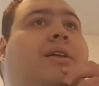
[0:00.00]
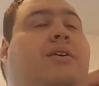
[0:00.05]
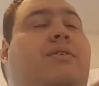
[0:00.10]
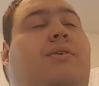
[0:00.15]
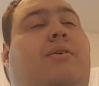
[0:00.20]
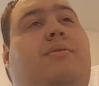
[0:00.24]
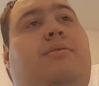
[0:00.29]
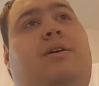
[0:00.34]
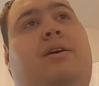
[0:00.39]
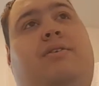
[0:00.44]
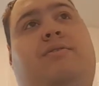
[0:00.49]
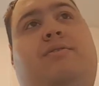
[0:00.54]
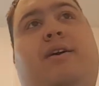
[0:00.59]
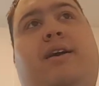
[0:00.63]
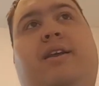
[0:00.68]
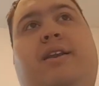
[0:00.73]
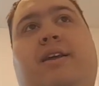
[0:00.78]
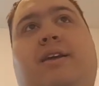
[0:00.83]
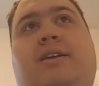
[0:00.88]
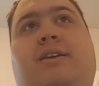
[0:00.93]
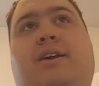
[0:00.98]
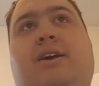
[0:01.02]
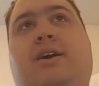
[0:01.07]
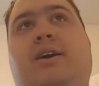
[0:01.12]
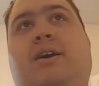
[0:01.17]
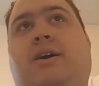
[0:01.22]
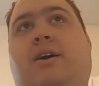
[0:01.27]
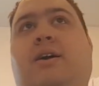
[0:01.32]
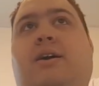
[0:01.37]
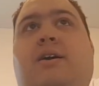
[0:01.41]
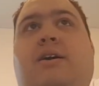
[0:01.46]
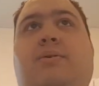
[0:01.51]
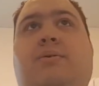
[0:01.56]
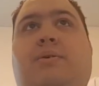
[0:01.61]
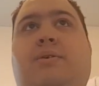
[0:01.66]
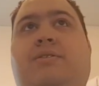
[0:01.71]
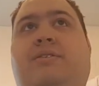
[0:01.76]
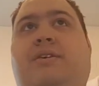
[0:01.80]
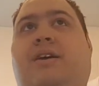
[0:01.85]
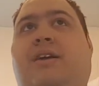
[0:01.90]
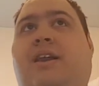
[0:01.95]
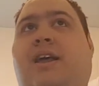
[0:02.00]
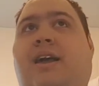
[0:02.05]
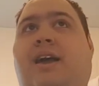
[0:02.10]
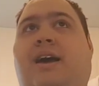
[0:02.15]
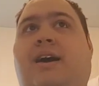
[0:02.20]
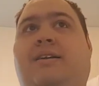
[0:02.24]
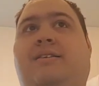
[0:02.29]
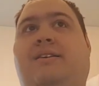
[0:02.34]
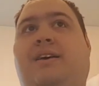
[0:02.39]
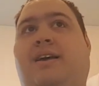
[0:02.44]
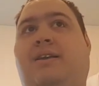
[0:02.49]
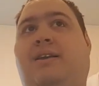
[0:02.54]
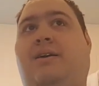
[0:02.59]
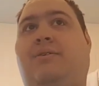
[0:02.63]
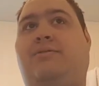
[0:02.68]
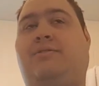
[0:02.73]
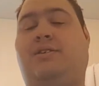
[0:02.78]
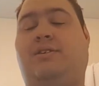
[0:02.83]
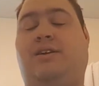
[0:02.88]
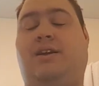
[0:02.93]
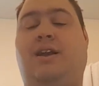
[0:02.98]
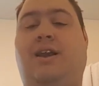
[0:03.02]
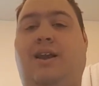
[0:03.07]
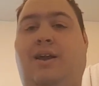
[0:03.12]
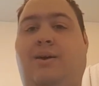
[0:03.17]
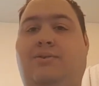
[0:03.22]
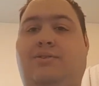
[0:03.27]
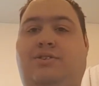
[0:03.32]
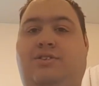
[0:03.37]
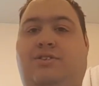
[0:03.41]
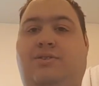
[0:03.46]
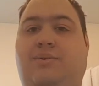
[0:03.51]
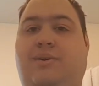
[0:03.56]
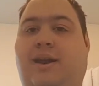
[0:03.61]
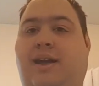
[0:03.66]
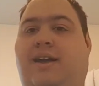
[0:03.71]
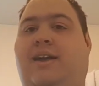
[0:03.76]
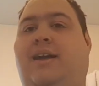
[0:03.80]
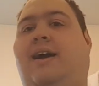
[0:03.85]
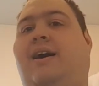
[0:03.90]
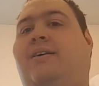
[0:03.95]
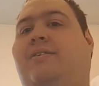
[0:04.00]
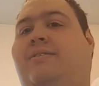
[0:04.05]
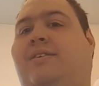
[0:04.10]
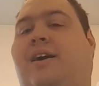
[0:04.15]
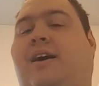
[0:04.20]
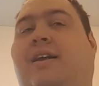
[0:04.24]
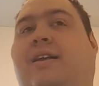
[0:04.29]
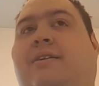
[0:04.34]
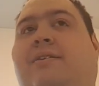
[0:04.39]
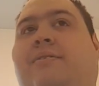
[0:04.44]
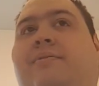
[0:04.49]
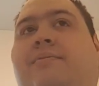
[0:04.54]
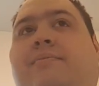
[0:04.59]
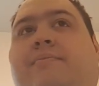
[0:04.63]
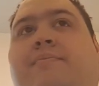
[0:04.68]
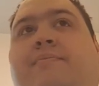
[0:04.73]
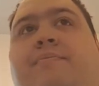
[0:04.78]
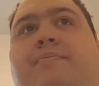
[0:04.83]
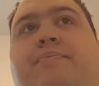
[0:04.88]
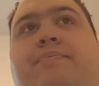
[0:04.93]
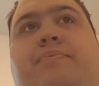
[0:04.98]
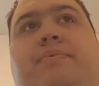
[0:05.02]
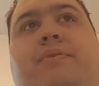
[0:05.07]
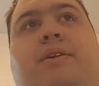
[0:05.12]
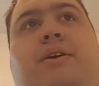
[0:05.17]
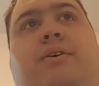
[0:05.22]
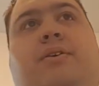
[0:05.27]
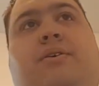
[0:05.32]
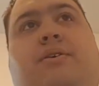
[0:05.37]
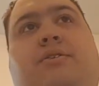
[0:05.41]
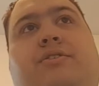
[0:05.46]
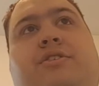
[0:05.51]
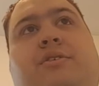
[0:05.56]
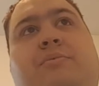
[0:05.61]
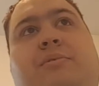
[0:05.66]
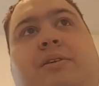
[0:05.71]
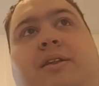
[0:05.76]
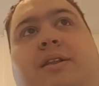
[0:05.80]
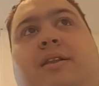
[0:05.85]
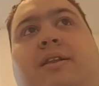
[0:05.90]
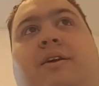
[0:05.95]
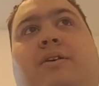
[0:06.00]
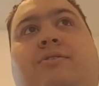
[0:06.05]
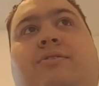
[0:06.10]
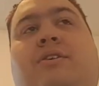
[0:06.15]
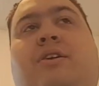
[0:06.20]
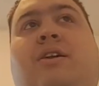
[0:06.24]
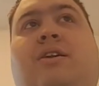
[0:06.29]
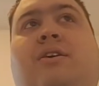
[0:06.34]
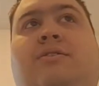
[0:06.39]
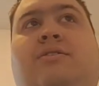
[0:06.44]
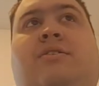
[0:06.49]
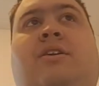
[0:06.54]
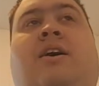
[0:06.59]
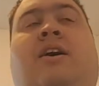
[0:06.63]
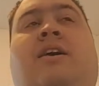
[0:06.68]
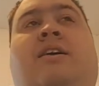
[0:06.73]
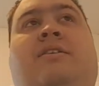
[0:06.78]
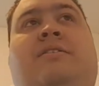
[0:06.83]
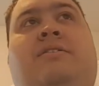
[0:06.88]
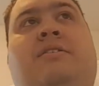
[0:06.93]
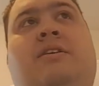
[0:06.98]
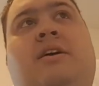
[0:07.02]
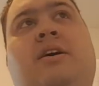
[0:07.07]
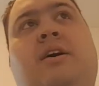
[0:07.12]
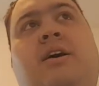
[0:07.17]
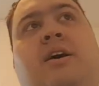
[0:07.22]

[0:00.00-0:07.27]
the other one I rated, what was it, an 8 out of 10? That was close to an 8 out of 10, or something in those close lines.